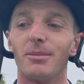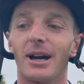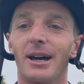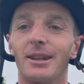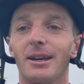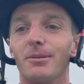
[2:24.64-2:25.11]

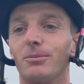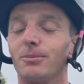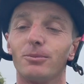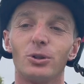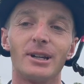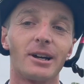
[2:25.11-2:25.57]
And then
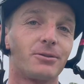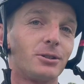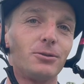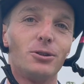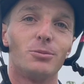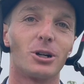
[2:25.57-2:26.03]
we left
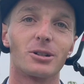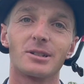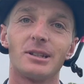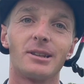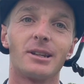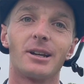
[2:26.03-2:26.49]
a few marks
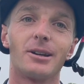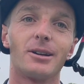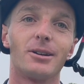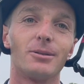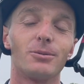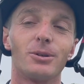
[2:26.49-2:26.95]
in
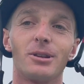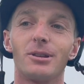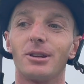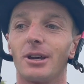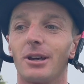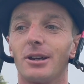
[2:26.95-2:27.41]
there with
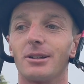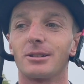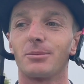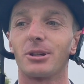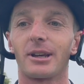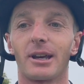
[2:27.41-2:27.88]

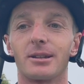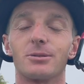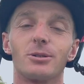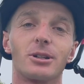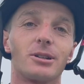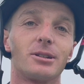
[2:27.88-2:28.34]
some of the canter
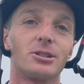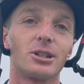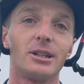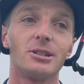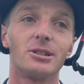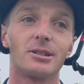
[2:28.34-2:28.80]
work and
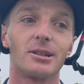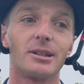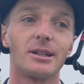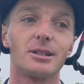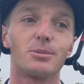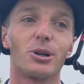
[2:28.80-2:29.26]
changes and
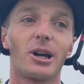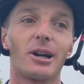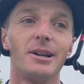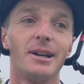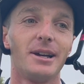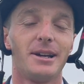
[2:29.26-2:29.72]
things. But
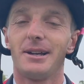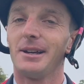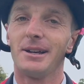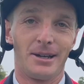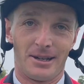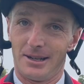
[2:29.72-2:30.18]

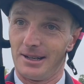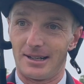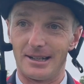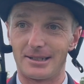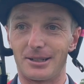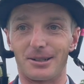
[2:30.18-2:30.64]

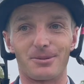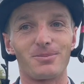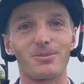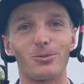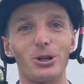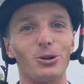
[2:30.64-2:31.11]
listen,
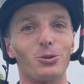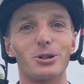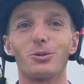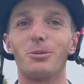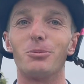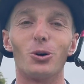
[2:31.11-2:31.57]
we
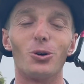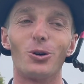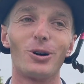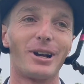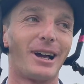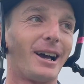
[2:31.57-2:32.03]
always want
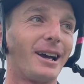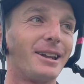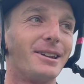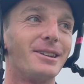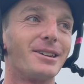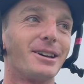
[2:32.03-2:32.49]
more,
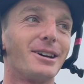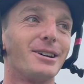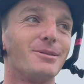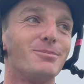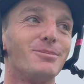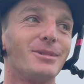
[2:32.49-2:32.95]
and
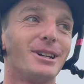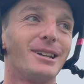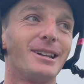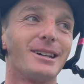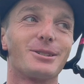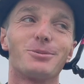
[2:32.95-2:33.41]

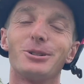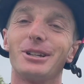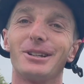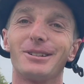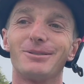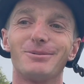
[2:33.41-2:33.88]
unless
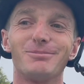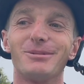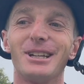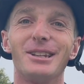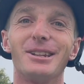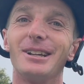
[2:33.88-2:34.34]
we're
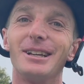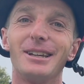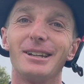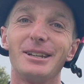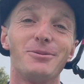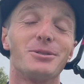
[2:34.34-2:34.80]
in the
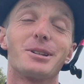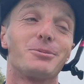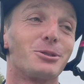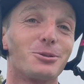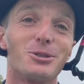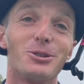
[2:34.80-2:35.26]
lead, even
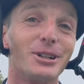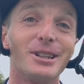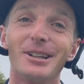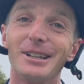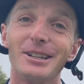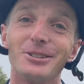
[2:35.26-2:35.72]
sometimes when you're
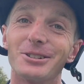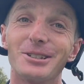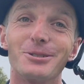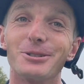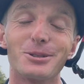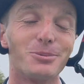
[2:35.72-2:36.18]
in the lead, you're
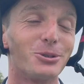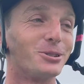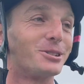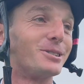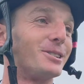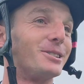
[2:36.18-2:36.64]
still
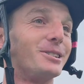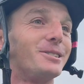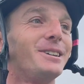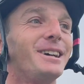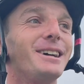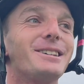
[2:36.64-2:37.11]
disappointed, aren't you?
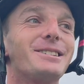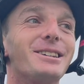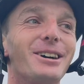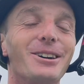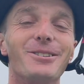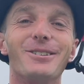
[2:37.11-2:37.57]

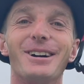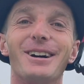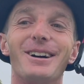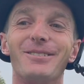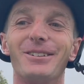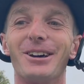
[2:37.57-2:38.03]
So
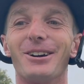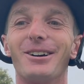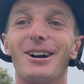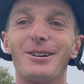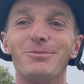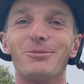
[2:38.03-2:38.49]
no,
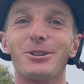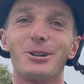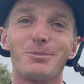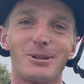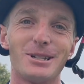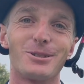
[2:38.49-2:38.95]
I'm
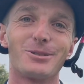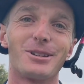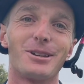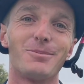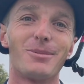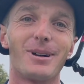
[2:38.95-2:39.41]
very pleased with
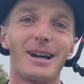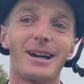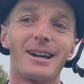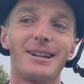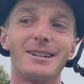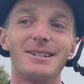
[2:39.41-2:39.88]
him,
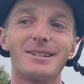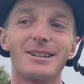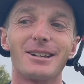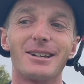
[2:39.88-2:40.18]
and